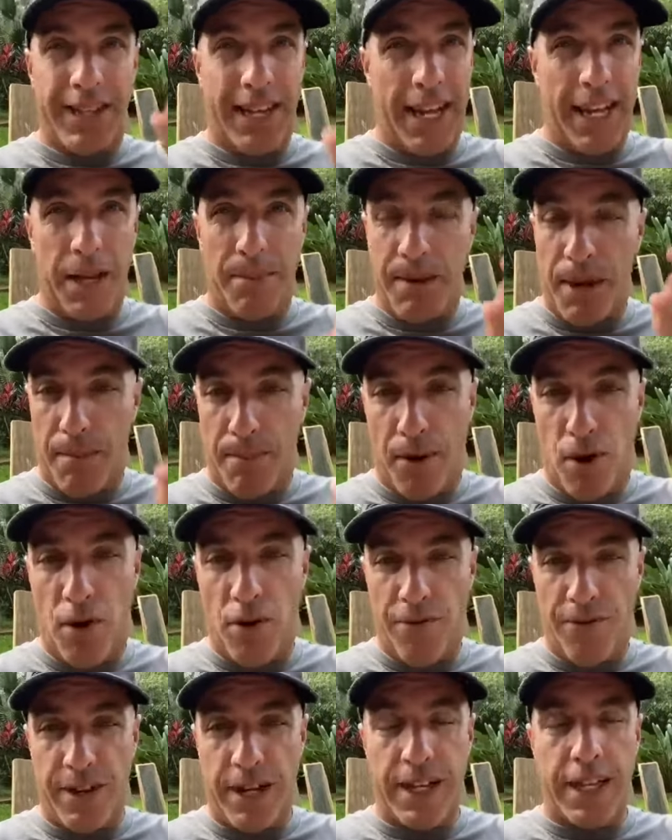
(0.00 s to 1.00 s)
Today could be a
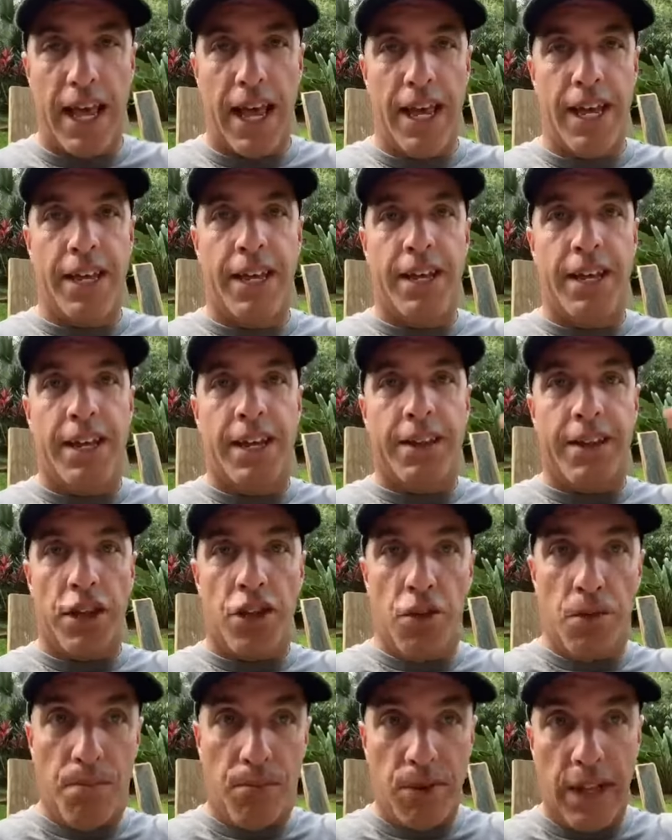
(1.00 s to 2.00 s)
perfect day that
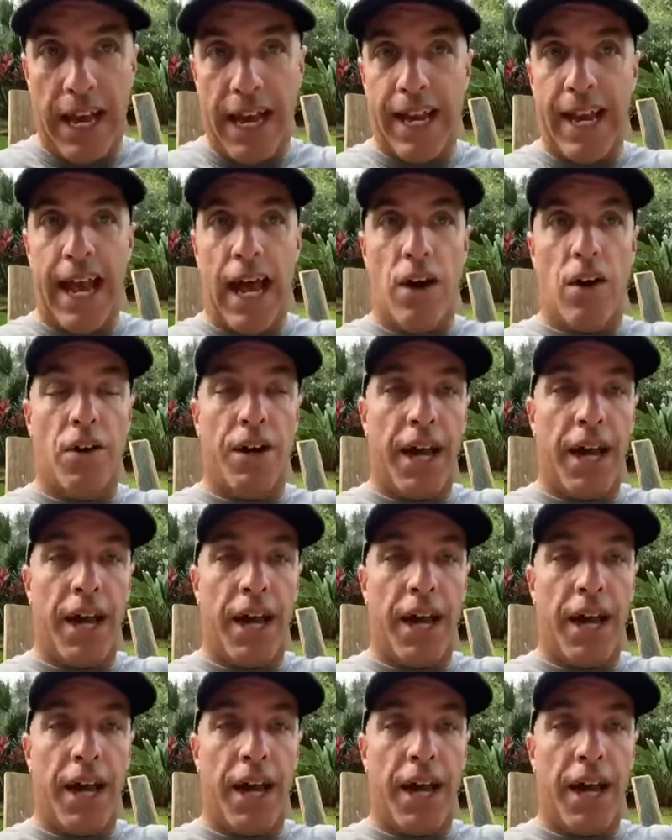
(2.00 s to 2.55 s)
you plan out.